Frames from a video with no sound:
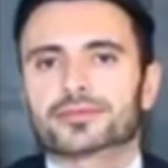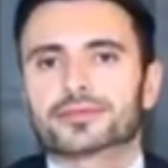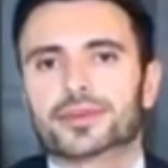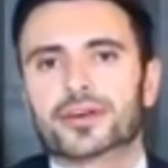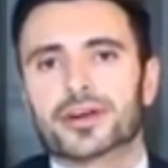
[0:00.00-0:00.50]

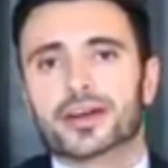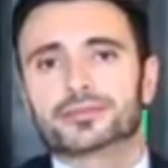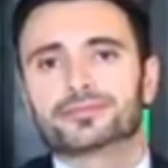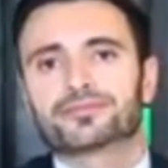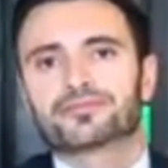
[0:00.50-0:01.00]
All right.
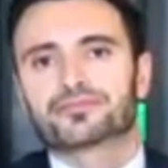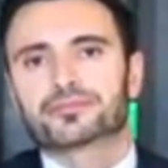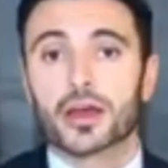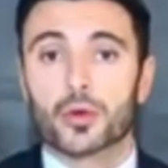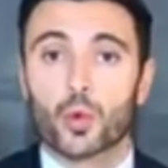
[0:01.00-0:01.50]

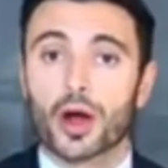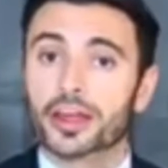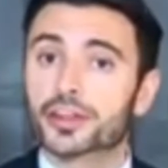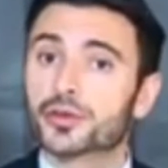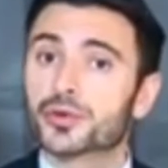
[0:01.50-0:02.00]
Why
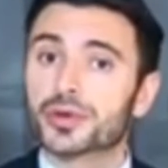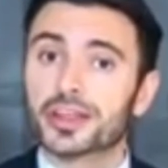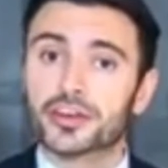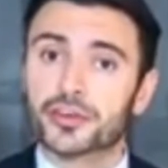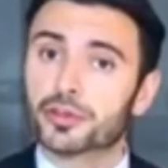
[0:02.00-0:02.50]
are you
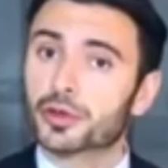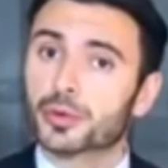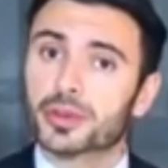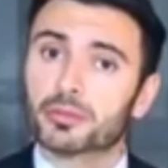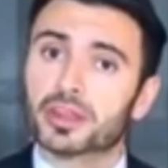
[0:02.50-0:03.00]
interviewing
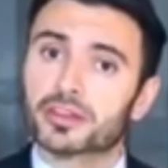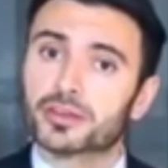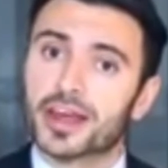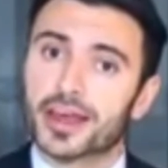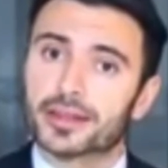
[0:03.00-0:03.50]
with me
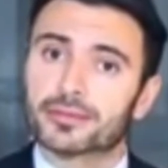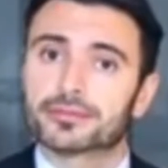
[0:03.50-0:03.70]
today?